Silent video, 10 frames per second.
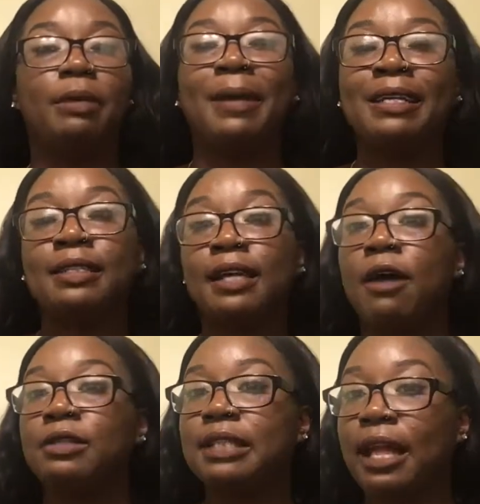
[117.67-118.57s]
But basically,
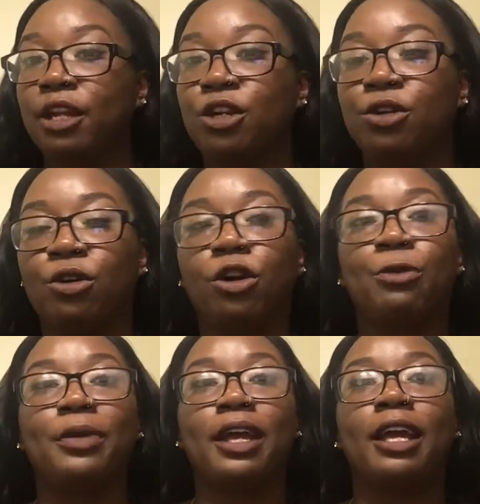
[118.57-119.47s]
I was staying in the
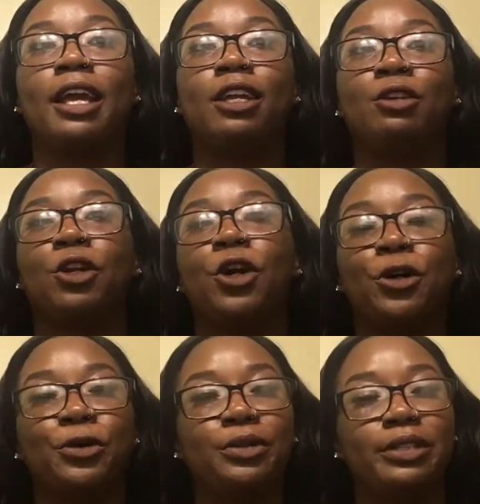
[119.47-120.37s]
dorm, and you
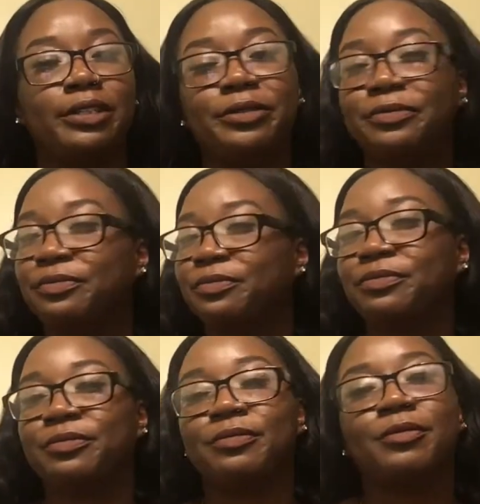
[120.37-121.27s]
know,
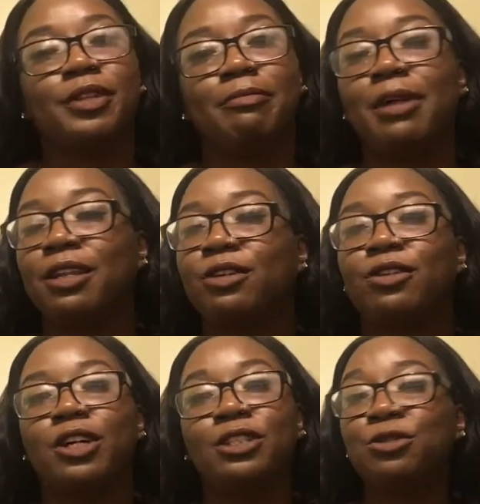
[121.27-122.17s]
my
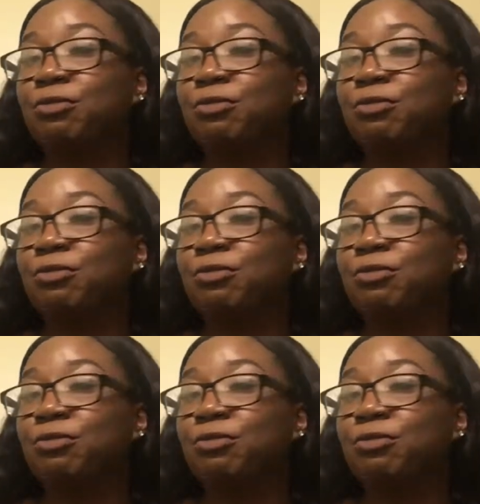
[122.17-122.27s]
little crush